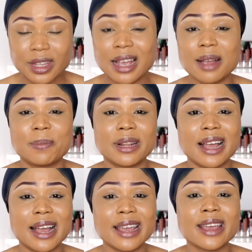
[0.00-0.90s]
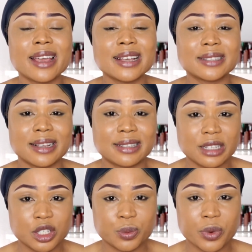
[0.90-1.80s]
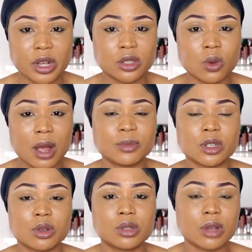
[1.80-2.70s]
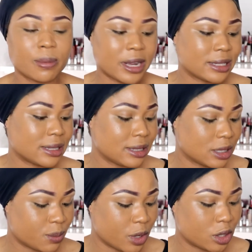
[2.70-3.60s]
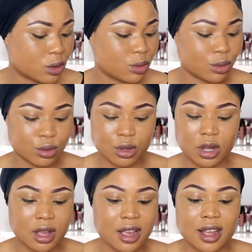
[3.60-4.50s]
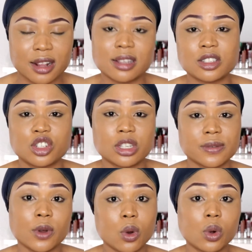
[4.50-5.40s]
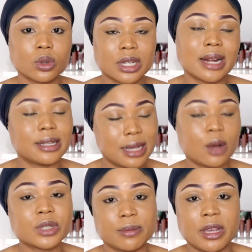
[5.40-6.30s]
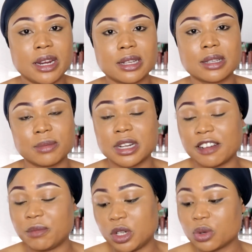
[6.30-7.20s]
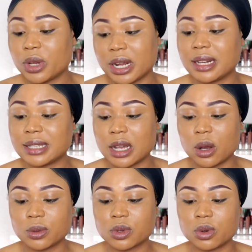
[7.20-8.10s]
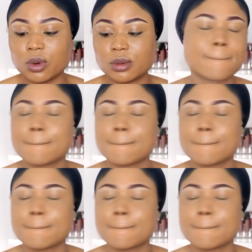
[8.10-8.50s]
apply setting spray. So I'm just going to apply setting spray too. This is just for hold and it helps me. That's something that I've been doing and it helps. So